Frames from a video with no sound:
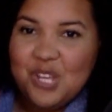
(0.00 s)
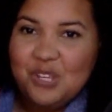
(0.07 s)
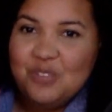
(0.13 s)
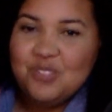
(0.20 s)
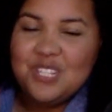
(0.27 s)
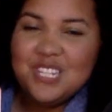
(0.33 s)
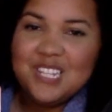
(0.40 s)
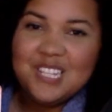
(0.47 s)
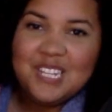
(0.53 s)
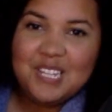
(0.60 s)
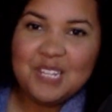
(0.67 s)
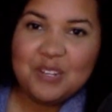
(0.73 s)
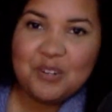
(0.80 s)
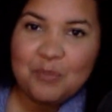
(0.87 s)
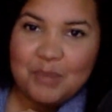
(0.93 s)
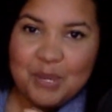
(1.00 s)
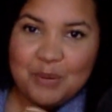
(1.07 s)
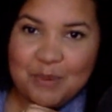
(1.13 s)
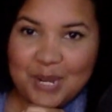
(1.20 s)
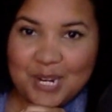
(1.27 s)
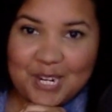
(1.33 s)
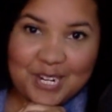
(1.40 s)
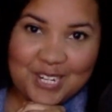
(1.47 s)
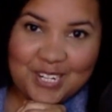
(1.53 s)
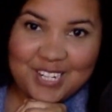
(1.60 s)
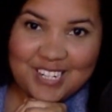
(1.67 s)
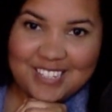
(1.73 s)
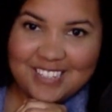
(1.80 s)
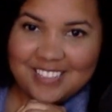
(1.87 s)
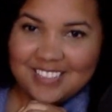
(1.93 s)
You silly little B
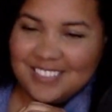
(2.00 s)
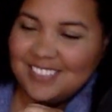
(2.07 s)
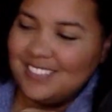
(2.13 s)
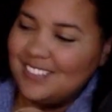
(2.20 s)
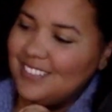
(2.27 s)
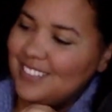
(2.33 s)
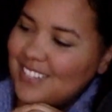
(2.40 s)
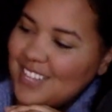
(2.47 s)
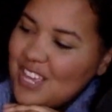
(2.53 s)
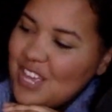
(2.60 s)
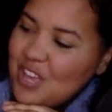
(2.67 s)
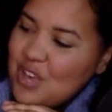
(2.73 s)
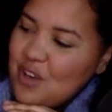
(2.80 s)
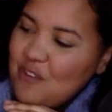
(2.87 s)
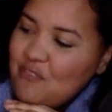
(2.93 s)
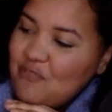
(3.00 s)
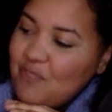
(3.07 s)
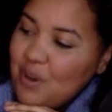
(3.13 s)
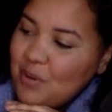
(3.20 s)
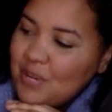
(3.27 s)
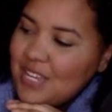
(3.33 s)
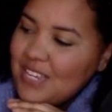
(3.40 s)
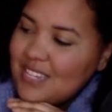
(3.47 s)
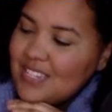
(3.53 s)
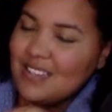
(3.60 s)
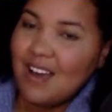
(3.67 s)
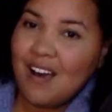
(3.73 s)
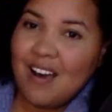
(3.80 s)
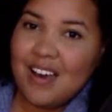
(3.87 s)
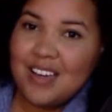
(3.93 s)
word. Focus
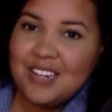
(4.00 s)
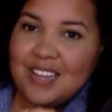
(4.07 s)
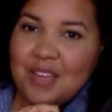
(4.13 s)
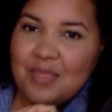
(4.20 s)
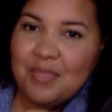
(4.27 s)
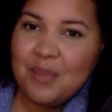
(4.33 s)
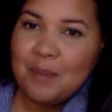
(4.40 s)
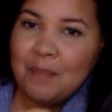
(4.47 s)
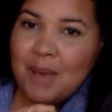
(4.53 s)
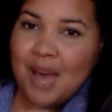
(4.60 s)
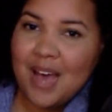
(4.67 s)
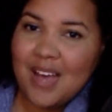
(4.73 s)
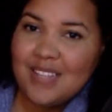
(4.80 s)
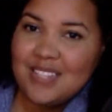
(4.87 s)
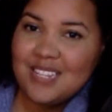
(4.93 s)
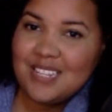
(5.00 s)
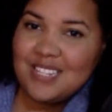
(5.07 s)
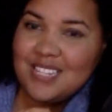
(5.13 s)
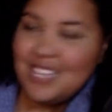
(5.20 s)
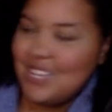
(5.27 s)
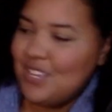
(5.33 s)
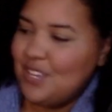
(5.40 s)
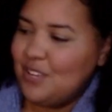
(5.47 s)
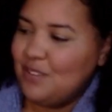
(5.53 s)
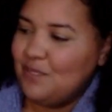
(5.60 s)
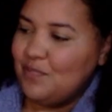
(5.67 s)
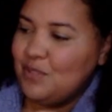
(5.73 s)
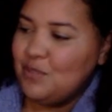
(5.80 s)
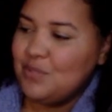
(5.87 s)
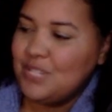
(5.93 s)
on the positive,
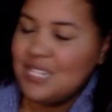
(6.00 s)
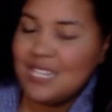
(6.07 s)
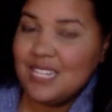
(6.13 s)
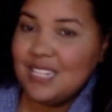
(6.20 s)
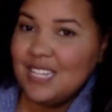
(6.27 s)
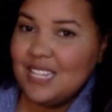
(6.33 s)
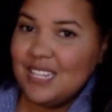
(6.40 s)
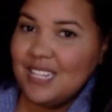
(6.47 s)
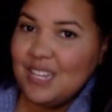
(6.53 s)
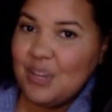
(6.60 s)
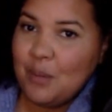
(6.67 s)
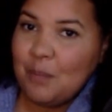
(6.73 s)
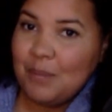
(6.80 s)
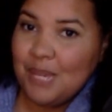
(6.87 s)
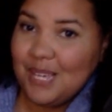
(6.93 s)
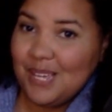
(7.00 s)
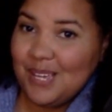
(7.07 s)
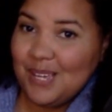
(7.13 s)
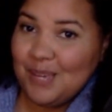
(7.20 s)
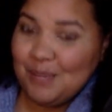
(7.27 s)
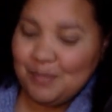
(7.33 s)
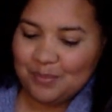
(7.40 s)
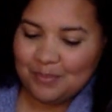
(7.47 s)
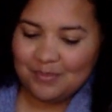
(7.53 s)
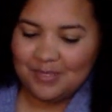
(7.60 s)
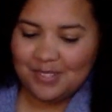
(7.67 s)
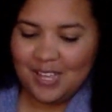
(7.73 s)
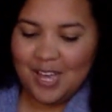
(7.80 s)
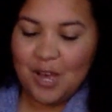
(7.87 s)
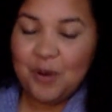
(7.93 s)
you silly little beep.
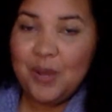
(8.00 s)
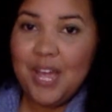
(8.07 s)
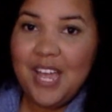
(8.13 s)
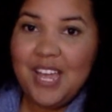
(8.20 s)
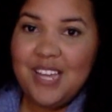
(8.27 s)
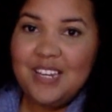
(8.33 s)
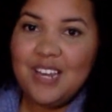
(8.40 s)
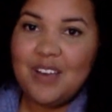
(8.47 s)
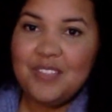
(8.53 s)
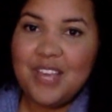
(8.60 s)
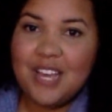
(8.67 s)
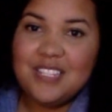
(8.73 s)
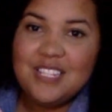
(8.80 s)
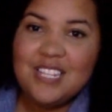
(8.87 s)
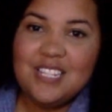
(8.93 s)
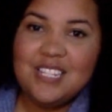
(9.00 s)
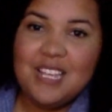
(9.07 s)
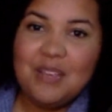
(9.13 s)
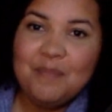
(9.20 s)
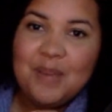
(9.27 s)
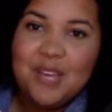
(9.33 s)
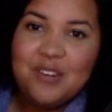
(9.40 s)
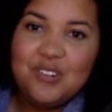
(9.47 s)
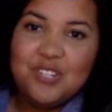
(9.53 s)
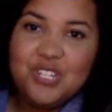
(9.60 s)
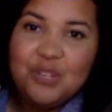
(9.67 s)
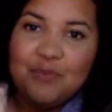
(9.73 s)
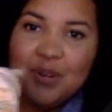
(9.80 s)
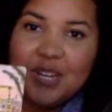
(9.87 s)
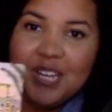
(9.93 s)
Okay, now that's the same
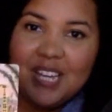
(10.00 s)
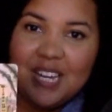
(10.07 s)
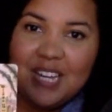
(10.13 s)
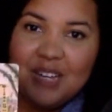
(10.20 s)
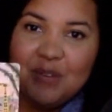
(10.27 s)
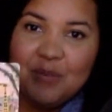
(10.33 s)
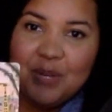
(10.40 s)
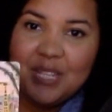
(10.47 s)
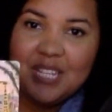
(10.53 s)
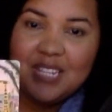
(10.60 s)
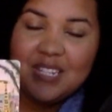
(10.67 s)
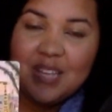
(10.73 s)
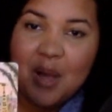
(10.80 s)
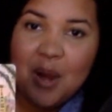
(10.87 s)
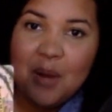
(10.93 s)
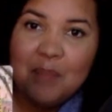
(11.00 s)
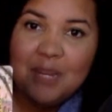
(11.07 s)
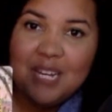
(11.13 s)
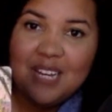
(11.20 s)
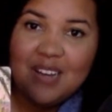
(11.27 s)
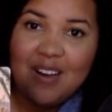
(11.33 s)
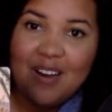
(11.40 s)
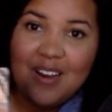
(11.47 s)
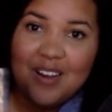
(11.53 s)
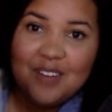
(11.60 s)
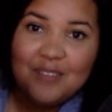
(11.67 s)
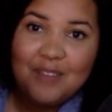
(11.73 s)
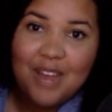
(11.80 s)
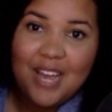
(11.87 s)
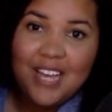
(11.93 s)
energy we're getting with this harmony
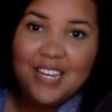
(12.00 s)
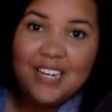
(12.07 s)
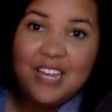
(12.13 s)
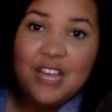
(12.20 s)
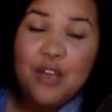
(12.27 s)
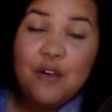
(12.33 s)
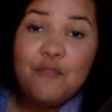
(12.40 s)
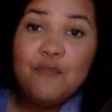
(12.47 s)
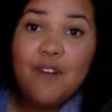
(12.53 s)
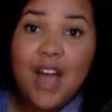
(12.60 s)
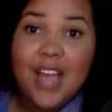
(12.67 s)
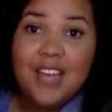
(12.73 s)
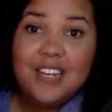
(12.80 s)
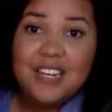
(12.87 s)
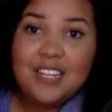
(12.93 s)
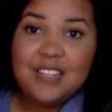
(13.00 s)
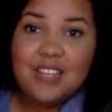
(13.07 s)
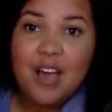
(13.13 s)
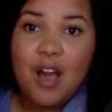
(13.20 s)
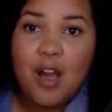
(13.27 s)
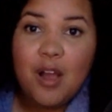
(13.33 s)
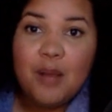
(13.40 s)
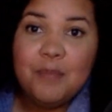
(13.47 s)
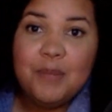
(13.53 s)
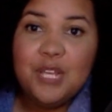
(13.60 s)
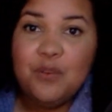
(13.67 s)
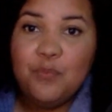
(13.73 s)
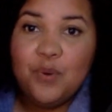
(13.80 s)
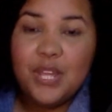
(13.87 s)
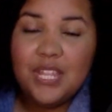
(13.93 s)
card, right? Finding the
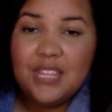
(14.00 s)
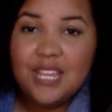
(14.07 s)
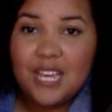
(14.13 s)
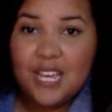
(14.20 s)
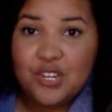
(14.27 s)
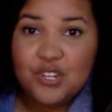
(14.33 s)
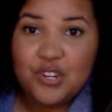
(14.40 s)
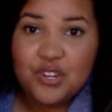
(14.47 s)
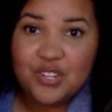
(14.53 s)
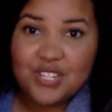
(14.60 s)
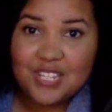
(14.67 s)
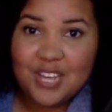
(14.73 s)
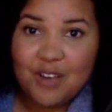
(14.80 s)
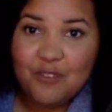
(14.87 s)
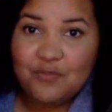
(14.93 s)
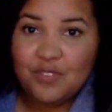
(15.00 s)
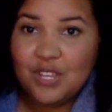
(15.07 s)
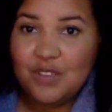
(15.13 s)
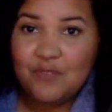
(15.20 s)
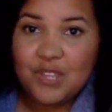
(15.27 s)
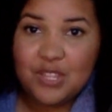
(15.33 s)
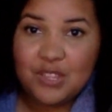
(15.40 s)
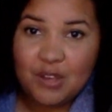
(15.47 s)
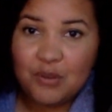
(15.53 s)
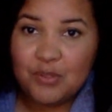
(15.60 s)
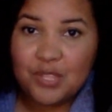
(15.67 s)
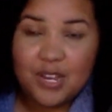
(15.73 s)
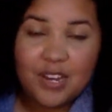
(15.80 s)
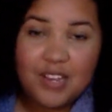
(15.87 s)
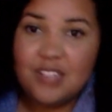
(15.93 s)
harmony within yourself, even though
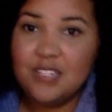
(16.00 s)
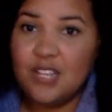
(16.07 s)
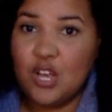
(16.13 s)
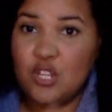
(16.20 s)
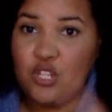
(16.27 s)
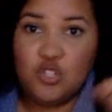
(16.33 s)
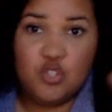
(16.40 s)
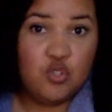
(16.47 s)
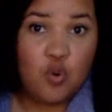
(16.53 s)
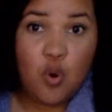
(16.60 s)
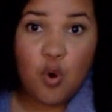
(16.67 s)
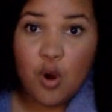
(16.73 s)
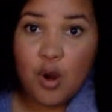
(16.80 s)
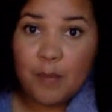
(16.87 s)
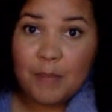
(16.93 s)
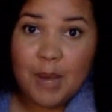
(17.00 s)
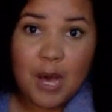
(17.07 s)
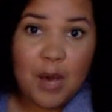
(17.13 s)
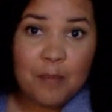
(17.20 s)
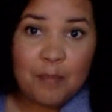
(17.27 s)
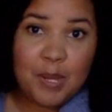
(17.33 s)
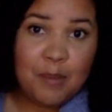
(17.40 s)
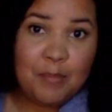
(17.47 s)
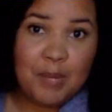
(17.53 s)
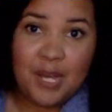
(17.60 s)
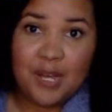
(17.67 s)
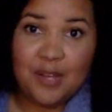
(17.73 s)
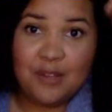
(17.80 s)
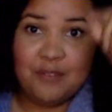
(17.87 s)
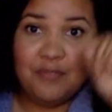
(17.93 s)
there is a storm up
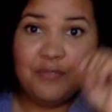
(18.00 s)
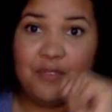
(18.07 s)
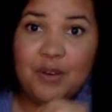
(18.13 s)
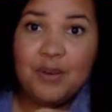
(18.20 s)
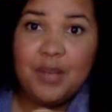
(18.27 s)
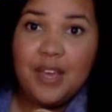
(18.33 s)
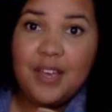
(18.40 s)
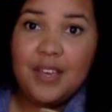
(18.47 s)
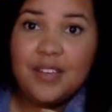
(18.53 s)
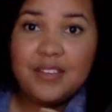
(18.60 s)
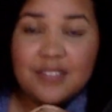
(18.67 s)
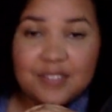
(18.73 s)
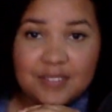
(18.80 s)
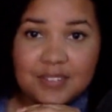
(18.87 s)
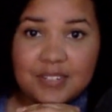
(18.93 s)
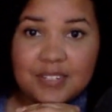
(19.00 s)
above, okay?